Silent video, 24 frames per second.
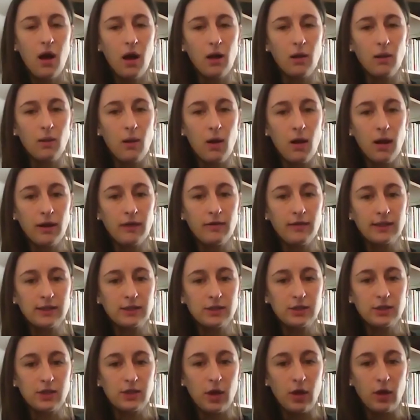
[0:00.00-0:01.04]
a lot of
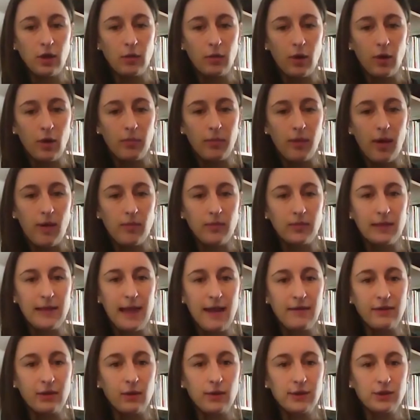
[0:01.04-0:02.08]
us are probably
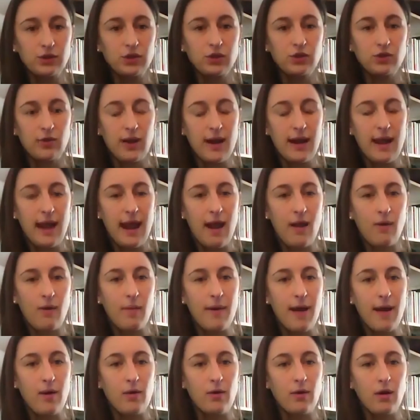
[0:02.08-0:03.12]
having questions right now
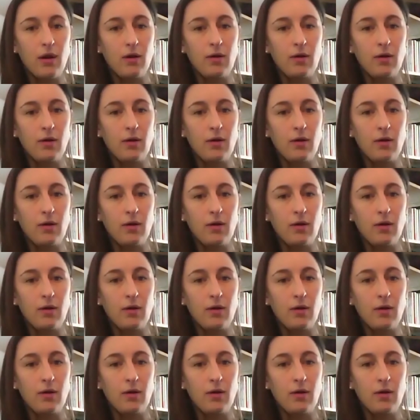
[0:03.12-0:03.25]
about